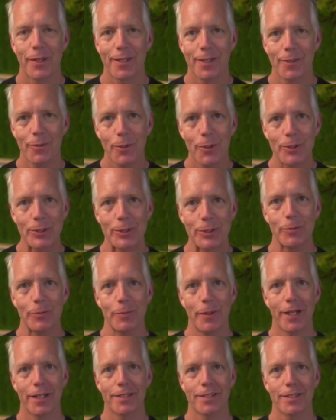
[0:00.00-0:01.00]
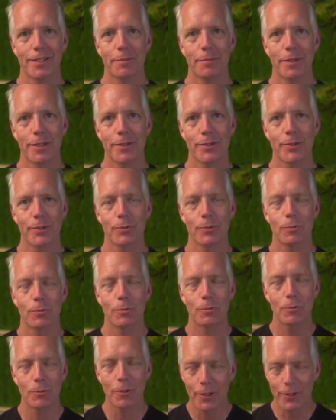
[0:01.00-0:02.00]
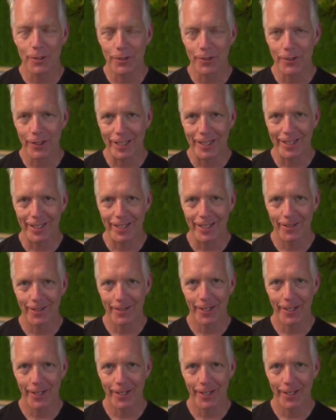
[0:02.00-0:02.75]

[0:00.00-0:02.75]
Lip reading: Thank you all so much. It means the world that